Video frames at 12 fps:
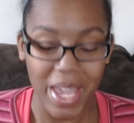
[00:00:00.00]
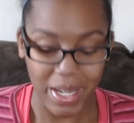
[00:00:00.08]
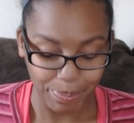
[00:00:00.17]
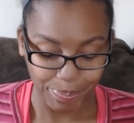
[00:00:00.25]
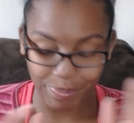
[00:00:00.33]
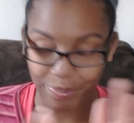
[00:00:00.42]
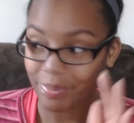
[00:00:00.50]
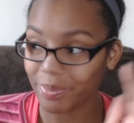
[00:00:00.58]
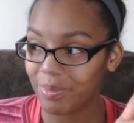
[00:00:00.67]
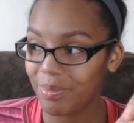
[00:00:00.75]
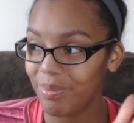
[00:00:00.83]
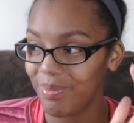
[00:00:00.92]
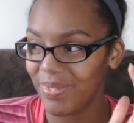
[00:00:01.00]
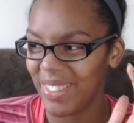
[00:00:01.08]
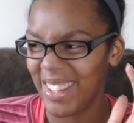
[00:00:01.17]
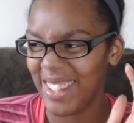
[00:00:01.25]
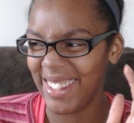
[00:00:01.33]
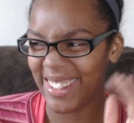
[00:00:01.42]
Yeah,
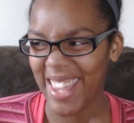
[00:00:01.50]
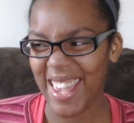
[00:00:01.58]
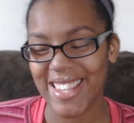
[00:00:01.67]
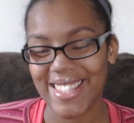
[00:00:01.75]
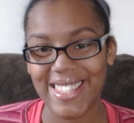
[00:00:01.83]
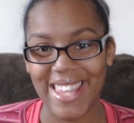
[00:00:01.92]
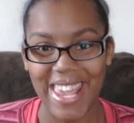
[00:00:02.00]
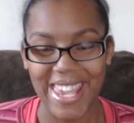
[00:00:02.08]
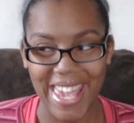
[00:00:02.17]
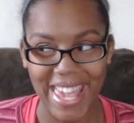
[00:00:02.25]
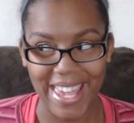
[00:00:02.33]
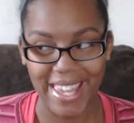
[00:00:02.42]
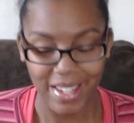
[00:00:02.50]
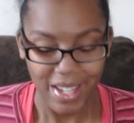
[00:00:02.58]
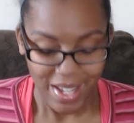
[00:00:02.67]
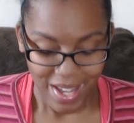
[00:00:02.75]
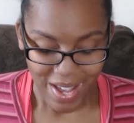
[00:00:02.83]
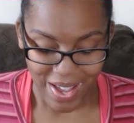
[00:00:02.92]
he's naked.
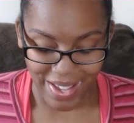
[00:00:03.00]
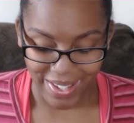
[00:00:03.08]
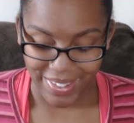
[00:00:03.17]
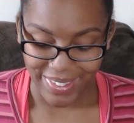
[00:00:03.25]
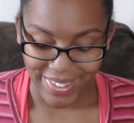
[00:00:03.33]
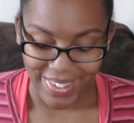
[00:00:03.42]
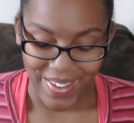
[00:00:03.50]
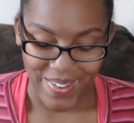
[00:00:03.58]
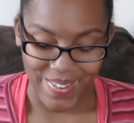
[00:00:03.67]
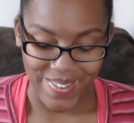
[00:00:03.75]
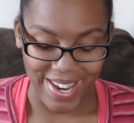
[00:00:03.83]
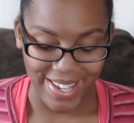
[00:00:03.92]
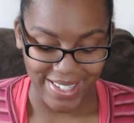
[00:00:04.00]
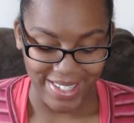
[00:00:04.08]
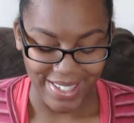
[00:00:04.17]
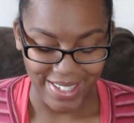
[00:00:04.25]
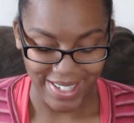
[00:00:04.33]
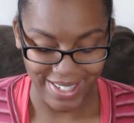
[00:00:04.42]
Ew. All
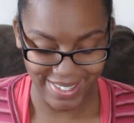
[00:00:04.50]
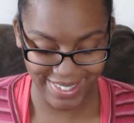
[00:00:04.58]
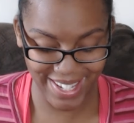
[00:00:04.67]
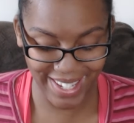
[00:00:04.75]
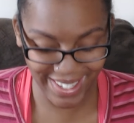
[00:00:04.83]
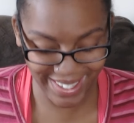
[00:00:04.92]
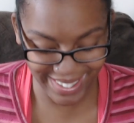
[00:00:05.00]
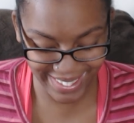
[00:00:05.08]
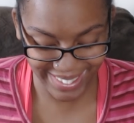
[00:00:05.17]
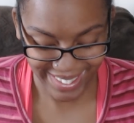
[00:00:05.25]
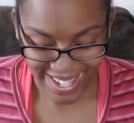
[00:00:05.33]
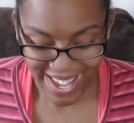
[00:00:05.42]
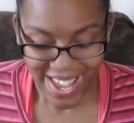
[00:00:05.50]
right.